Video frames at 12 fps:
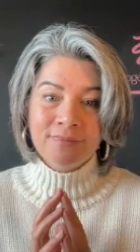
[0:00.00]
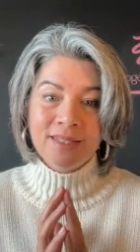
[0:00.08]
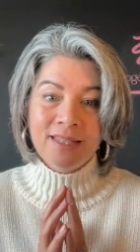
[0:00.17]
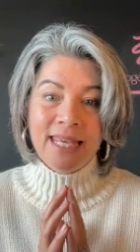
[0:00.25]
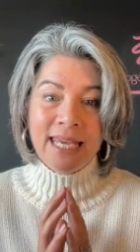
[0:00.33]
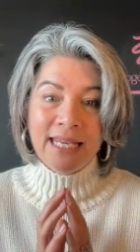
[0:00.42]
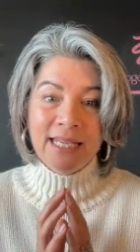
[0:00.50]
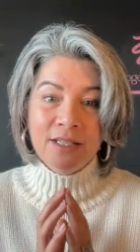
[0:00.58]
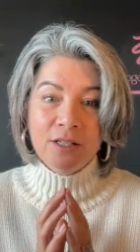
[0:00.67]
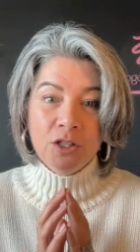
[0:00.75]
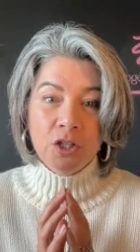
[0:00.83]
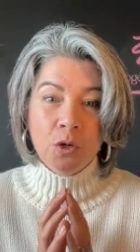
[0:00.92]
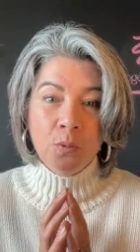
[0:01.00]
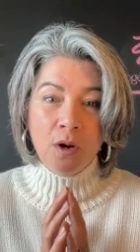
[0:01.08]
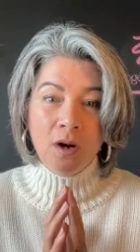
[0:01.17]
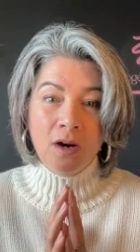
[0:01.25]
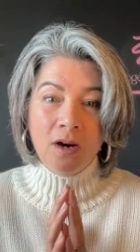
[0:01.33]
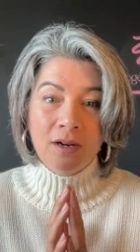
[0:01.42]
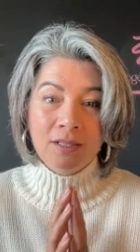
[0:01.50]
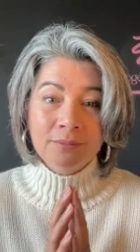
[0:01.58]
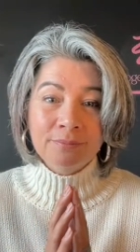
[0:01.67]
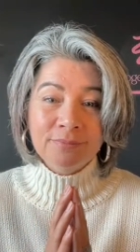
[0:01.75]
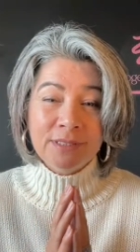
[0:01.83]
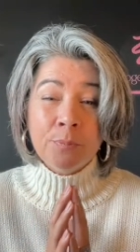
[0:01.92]
then you are
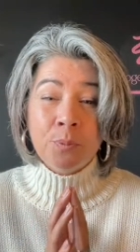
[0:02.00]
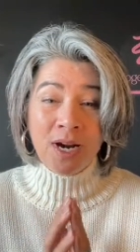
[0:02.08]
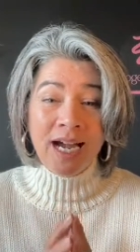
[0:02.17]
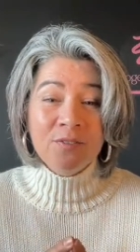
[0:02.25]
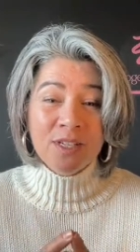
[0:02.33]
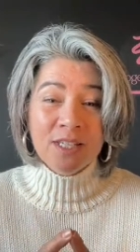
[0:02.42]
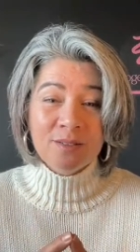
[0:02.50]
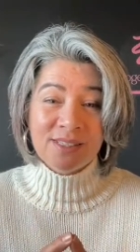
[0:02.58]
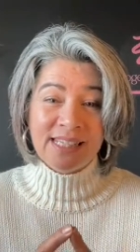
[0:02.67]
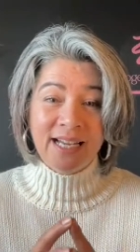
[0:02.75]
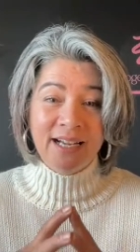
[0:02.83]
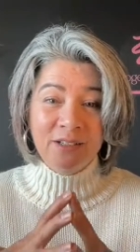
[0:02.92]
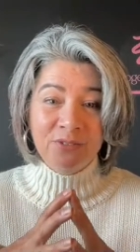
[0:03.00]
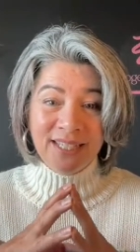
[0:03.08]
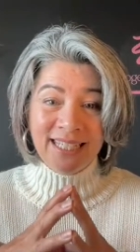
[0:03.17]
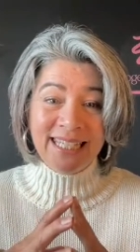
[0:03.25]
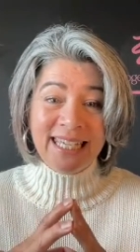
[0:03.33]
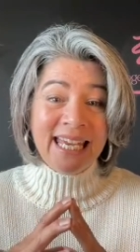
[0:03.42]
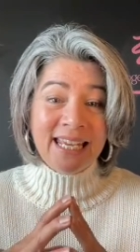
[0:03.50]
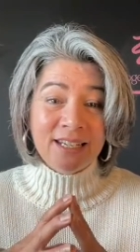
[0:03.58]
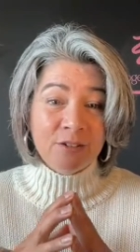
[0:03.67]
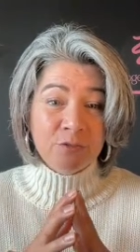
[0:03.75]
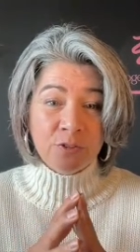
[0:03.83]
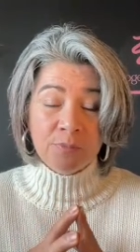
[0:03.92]
depriving yourself
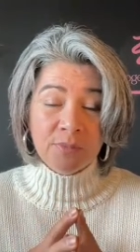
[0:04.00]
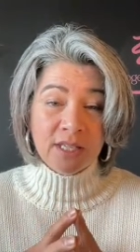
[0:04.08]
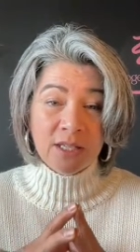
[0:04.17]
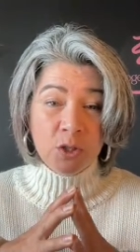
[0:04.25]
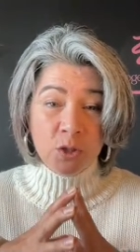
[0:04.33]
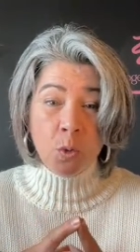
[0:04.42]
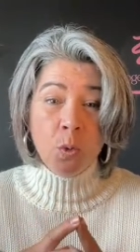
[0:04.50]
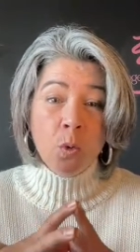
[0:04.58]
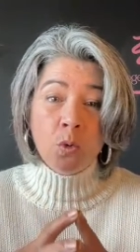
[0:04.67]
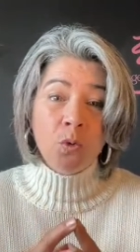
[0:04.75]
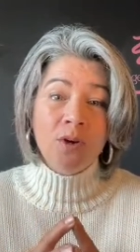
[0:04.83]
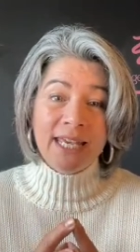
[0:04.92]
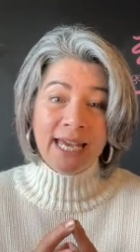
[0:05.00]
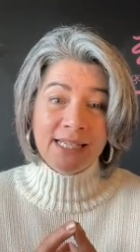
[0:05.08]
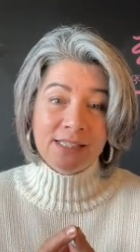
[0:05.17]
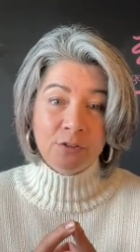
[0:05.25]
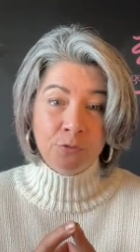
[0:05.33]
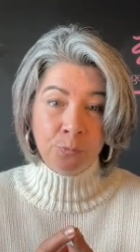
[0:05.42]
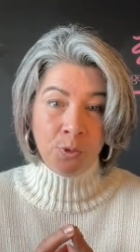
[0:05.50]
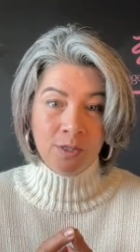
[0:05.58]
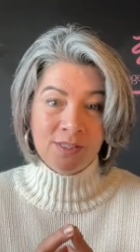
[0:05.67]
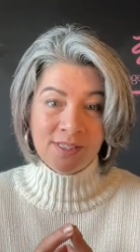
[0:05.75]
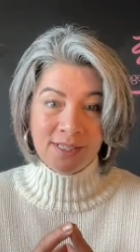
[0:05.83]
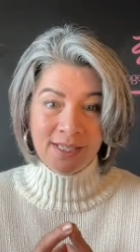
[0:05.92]
again from your creative
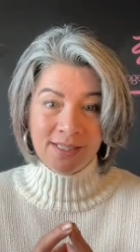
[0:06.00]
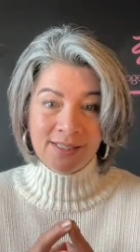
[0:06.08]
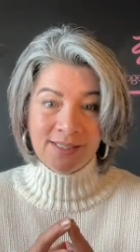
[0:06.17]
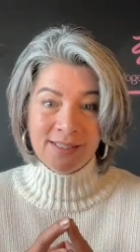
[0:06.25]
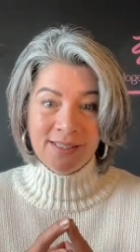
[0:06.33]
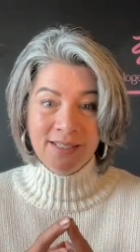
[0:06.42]
process.